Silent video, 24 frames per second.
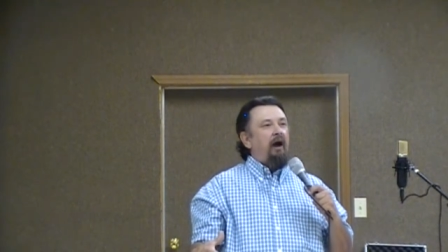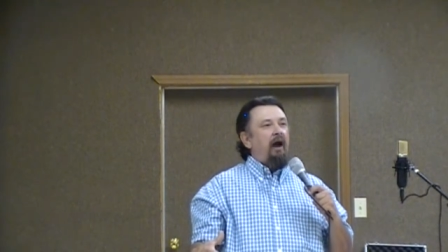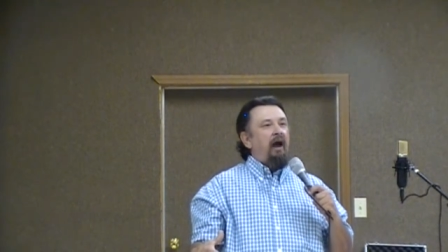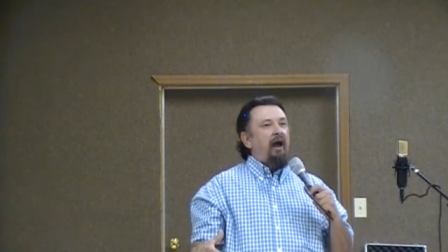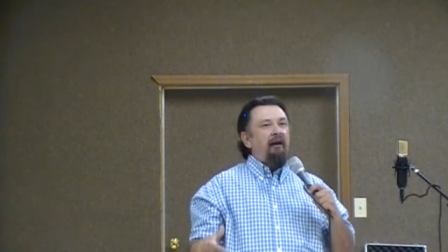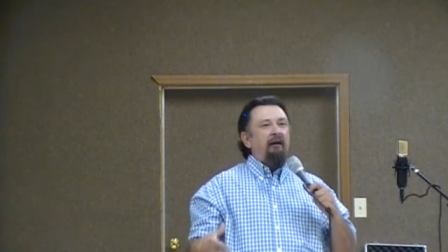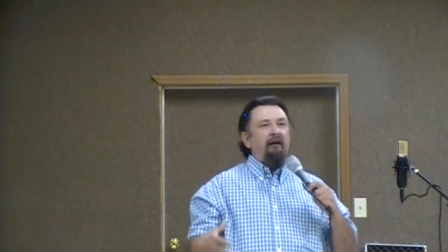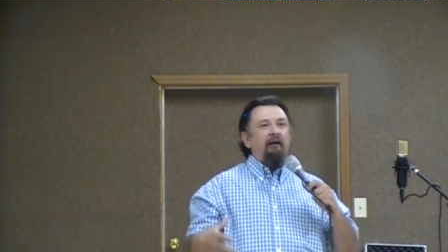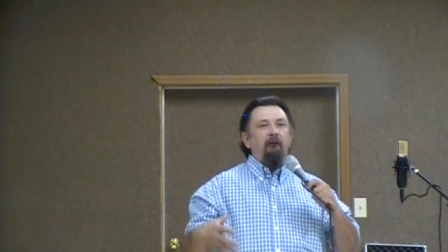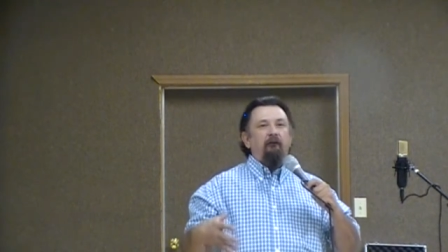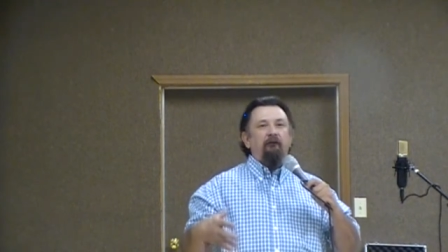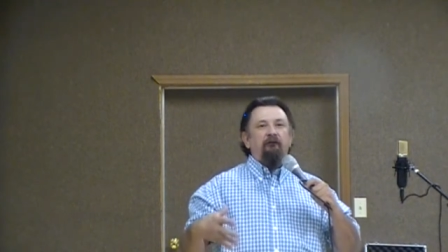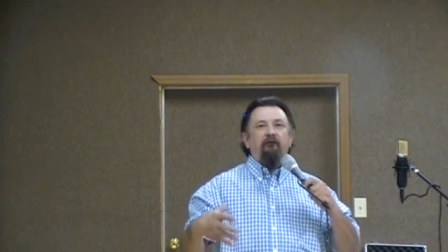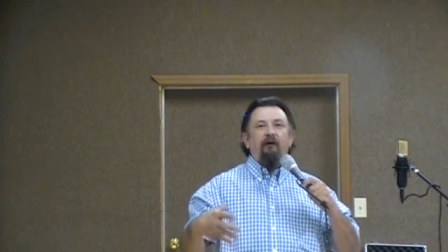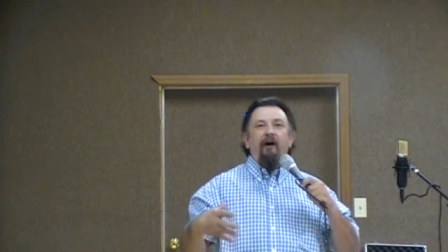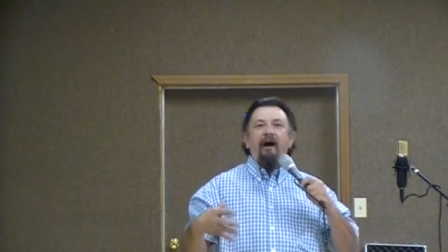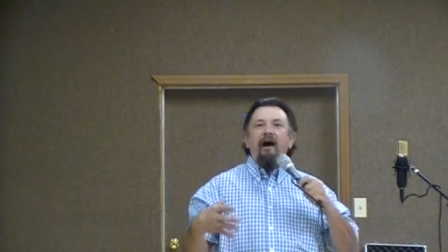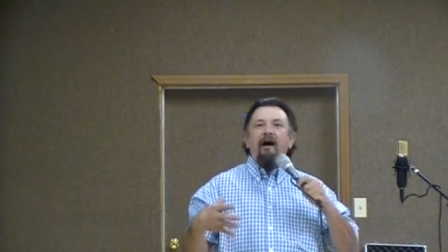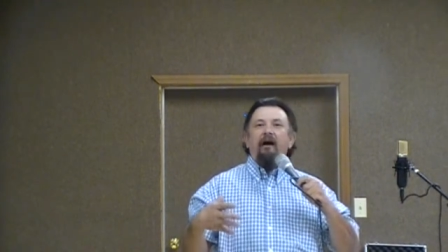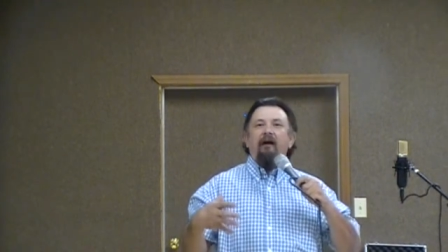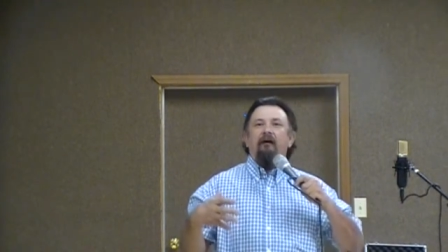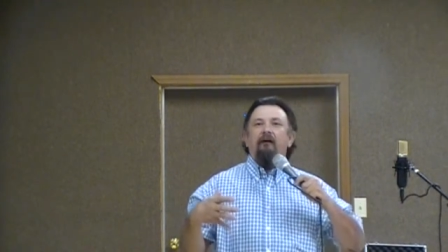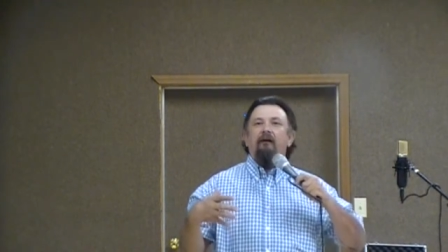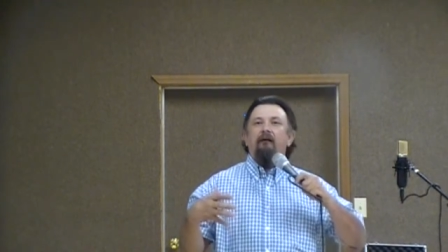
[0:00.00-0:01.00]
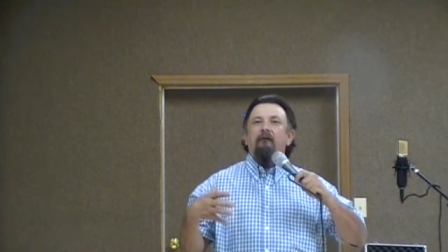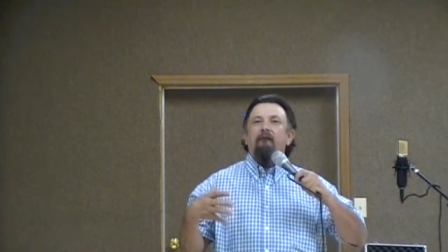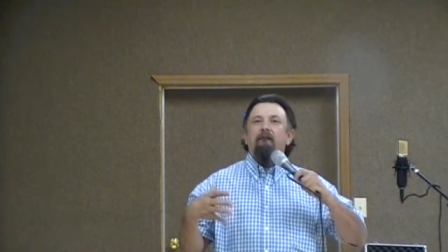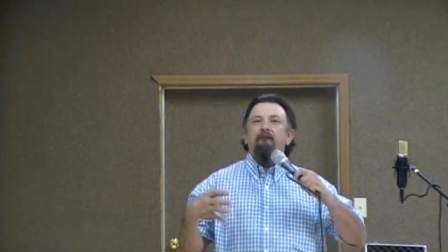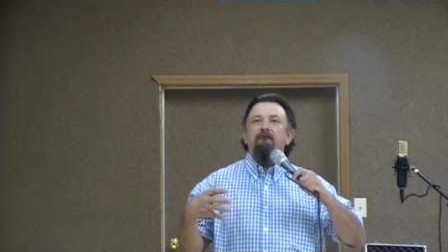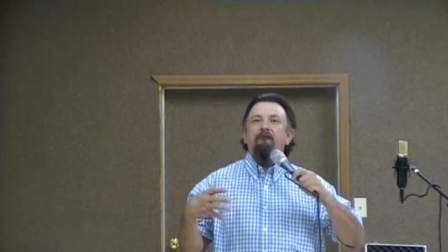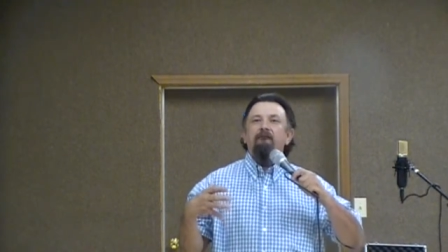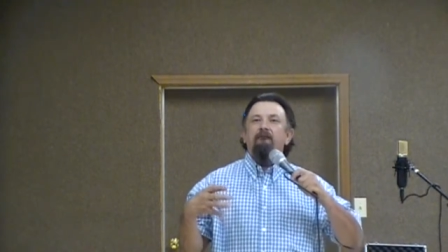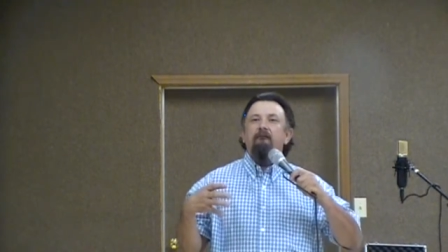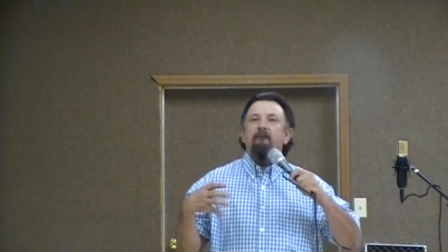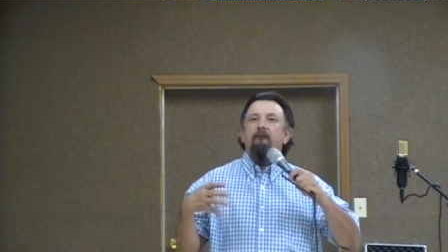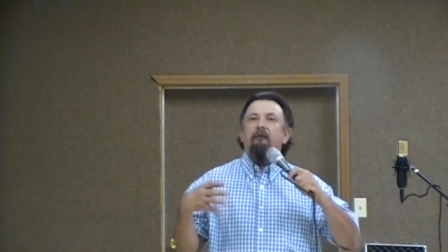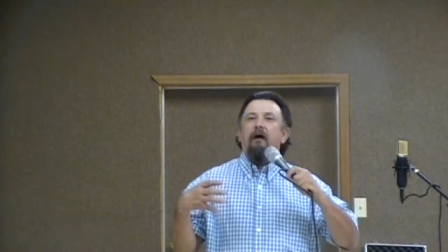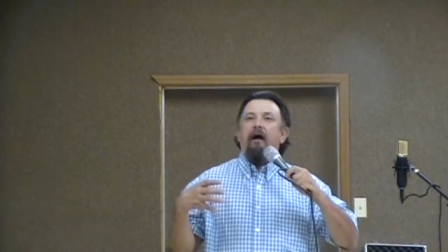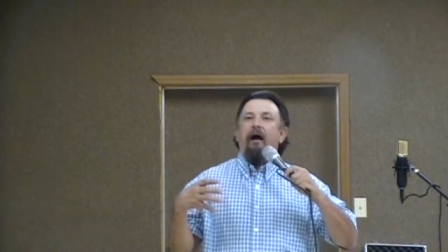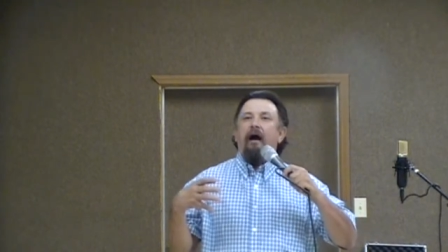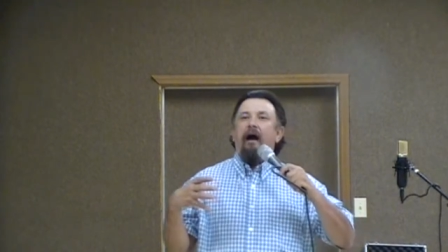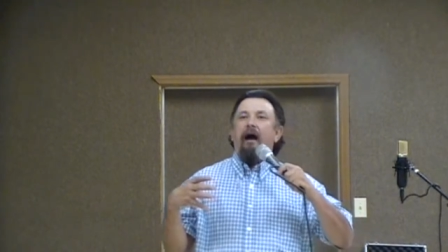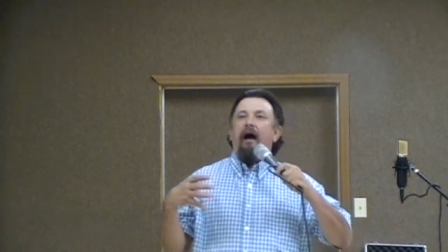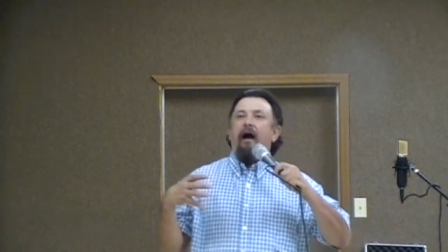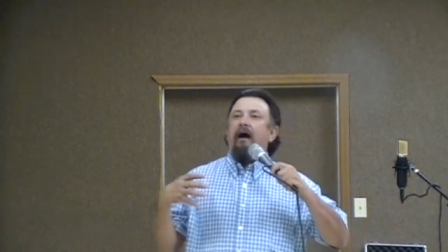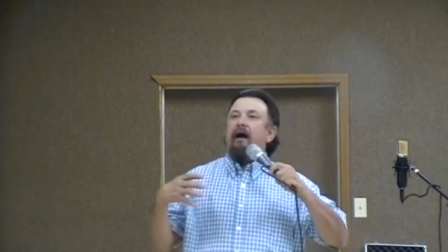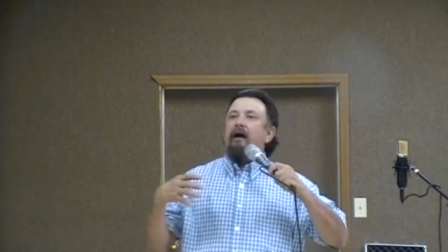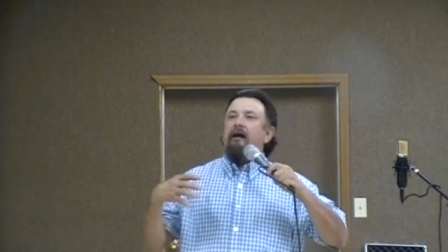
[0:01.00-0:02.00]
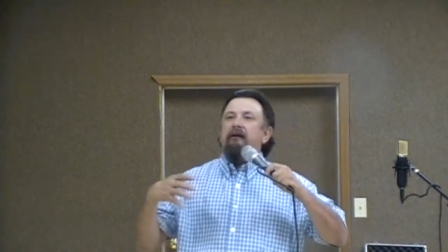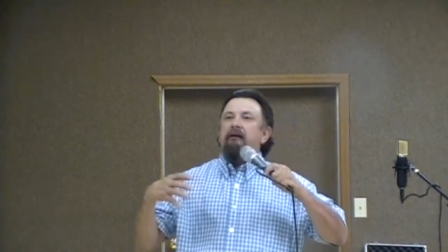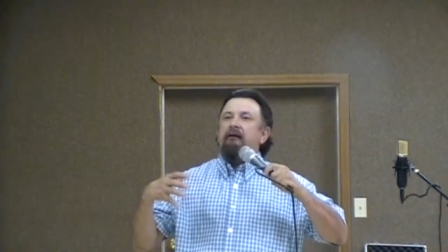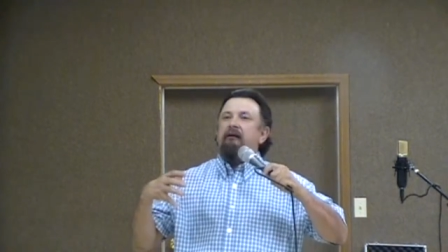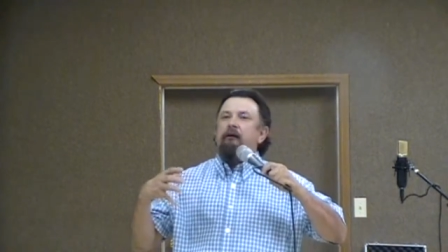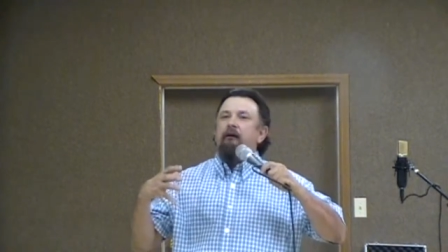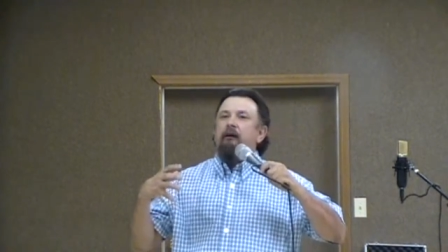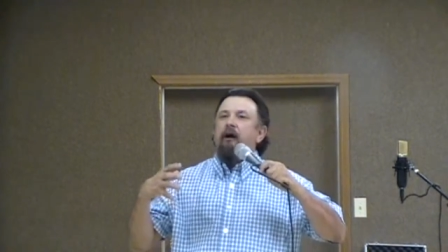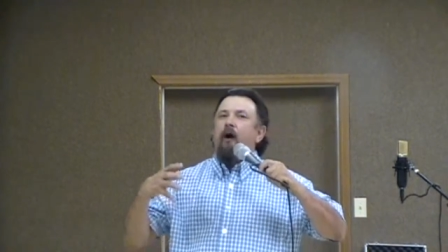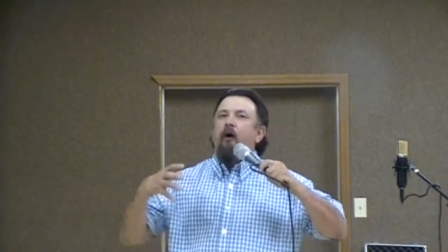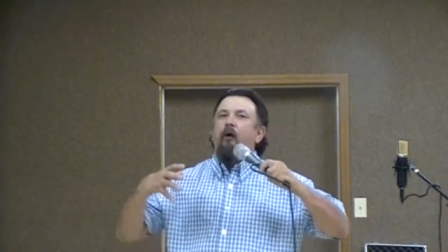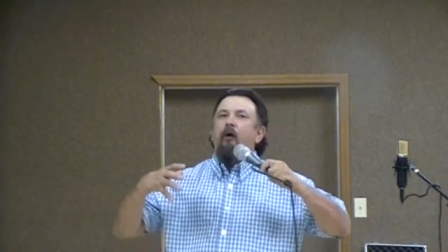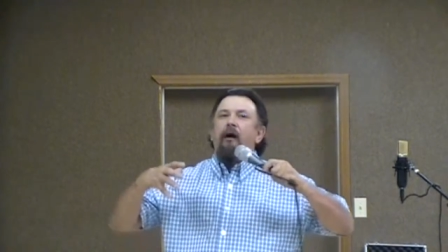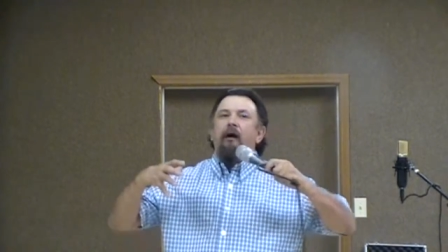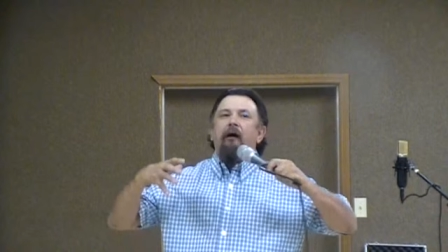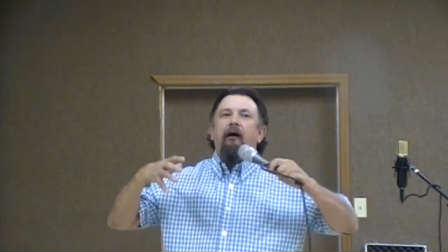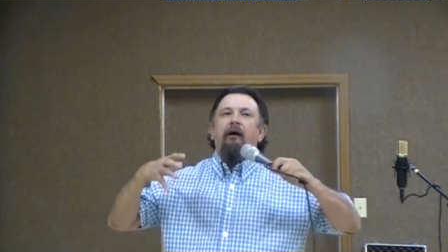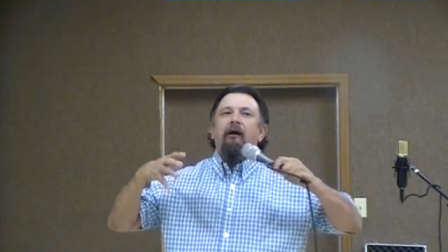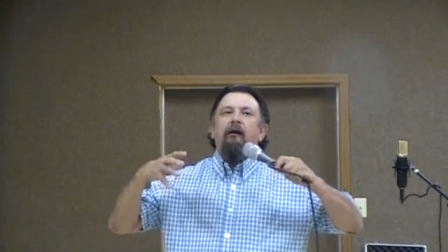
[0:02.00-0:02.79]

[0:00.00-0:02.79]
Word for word: And it was like, you know,